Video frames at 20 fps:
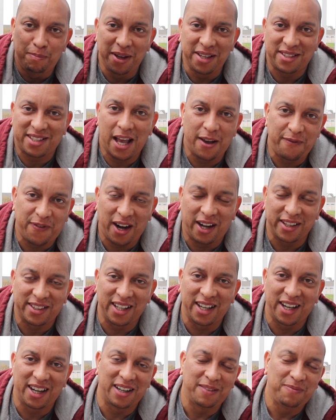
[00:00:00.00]
be safe out
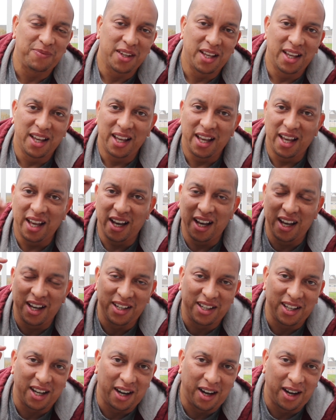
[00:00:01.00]
there.
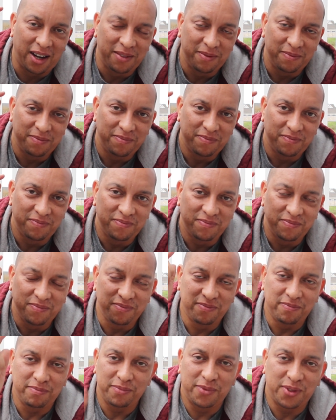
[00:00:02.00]
And
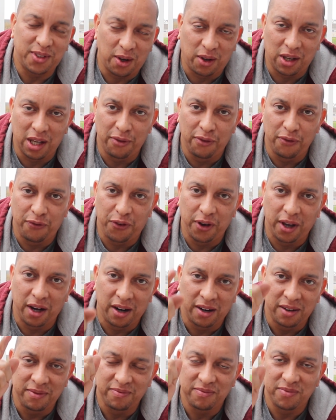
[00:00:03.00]
don't live in
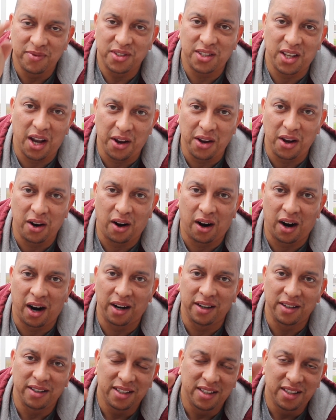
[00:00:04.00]
fear. Stay in your
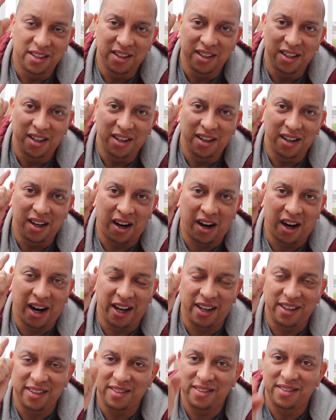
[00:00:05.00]
heart. All
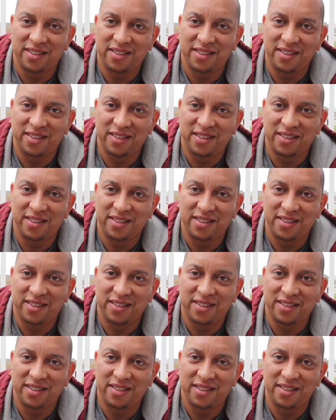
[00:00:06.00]
right.